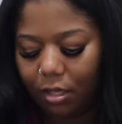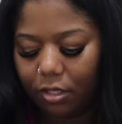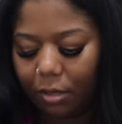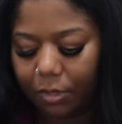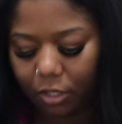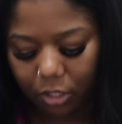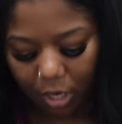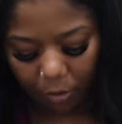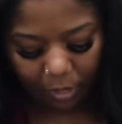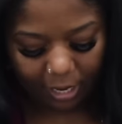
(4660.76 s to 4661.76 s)
So I'm just gonna show
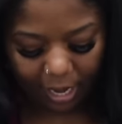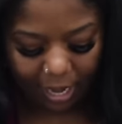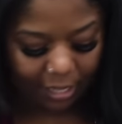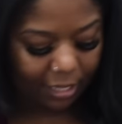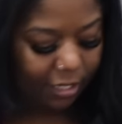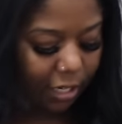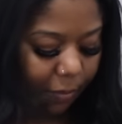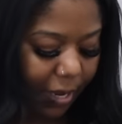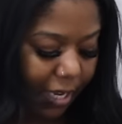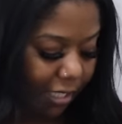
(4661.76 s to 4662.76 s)
y'all what I got. These are the
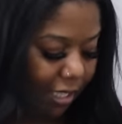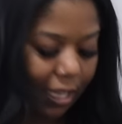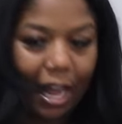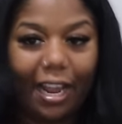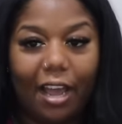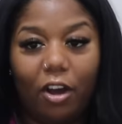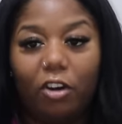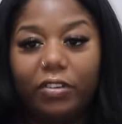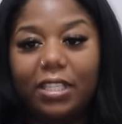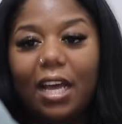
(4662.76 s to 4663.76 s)
pants that I got
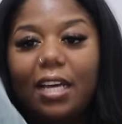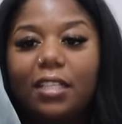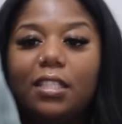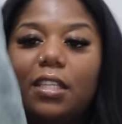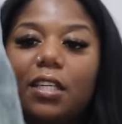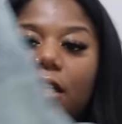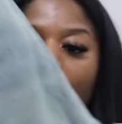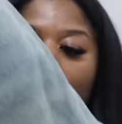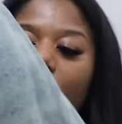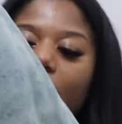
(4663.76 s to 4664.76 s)
oversized.
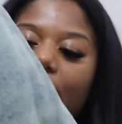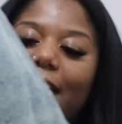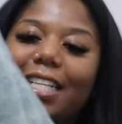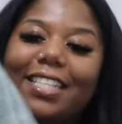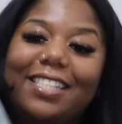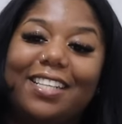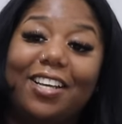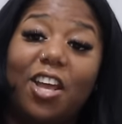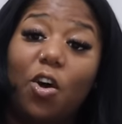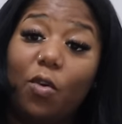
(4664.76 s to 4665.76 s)
They're this,
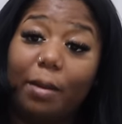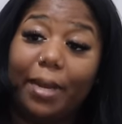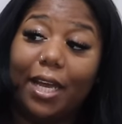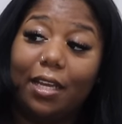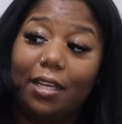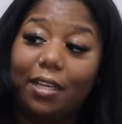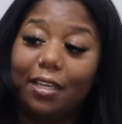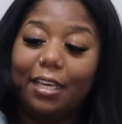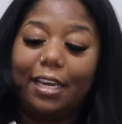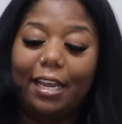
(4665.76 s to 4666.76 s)
who am I?
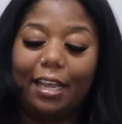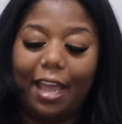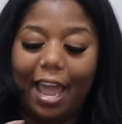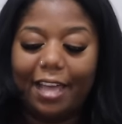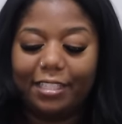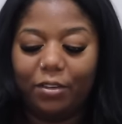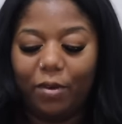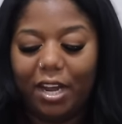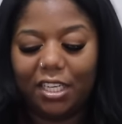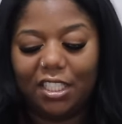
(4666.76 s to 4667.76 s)
Getting acid
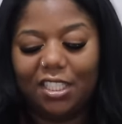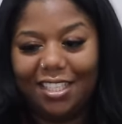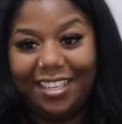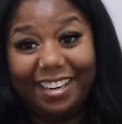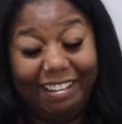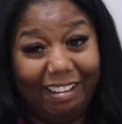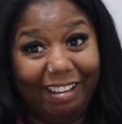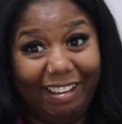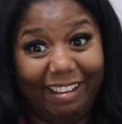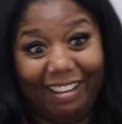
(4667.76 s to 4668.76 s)
wash.
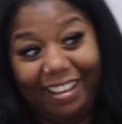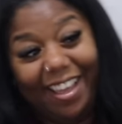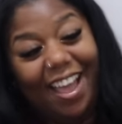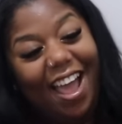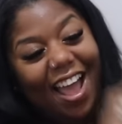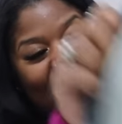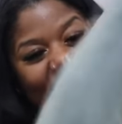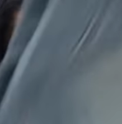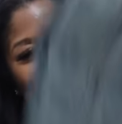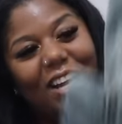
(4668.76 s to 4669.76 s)

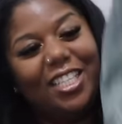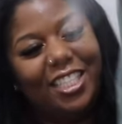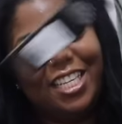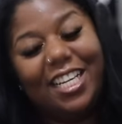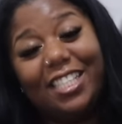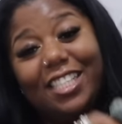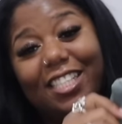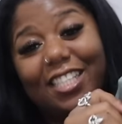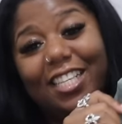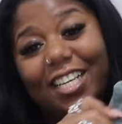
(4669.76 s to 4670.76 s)
Acid wash jeans
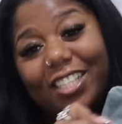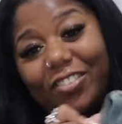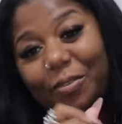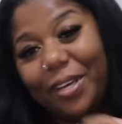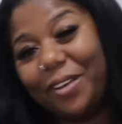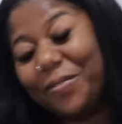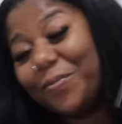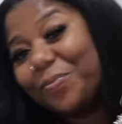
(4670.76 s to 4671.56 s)
is nuts for me.